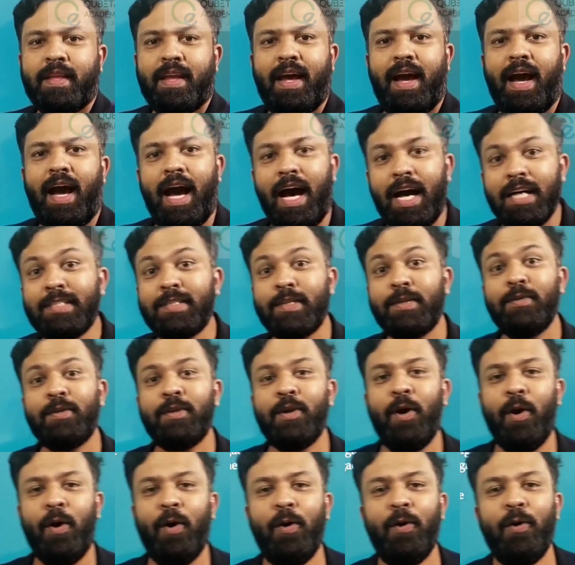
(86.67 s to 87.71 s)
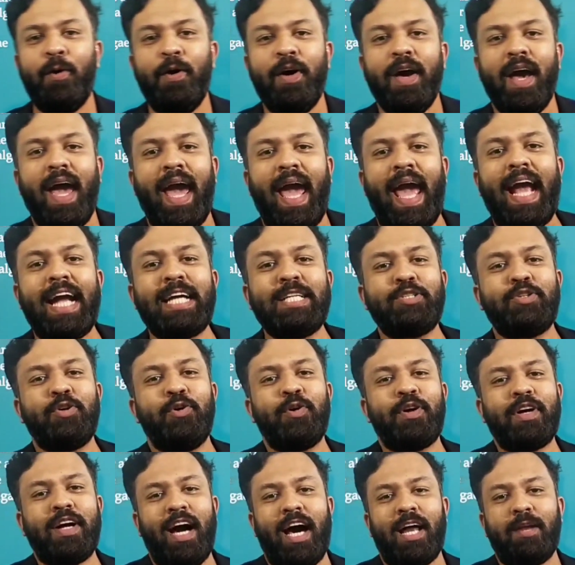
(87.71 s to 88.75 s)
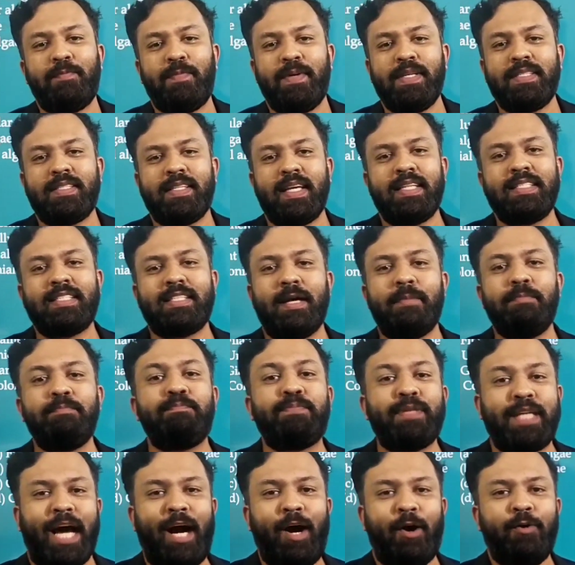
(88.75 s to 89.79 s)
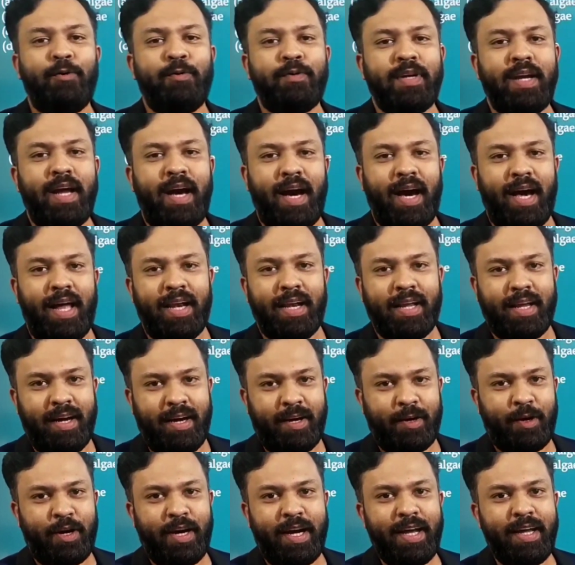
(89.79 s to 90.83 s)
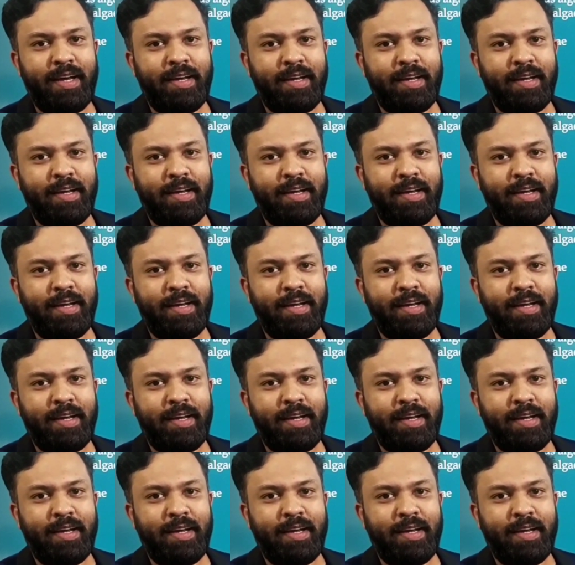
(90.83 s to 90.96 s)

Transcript: As you know, Ectocarpus is a brown alga, right?